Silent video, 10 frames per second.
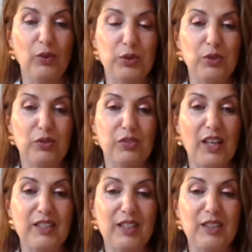sorts of
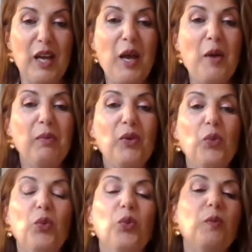crises, but
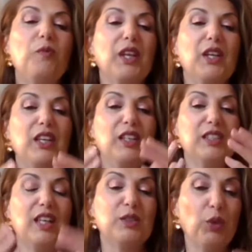
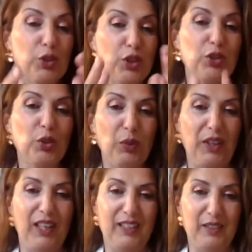it's what you do
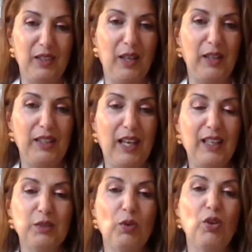with it that
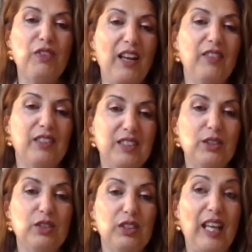is more relevant
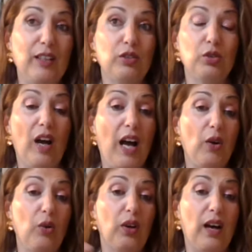than to
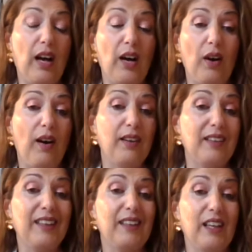how
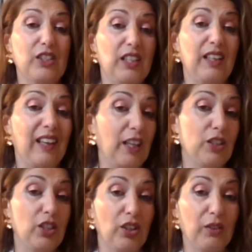hard it actually
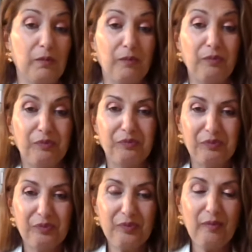hit you.
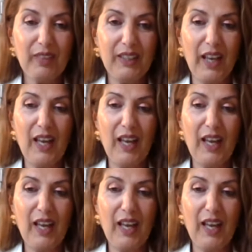Yeah.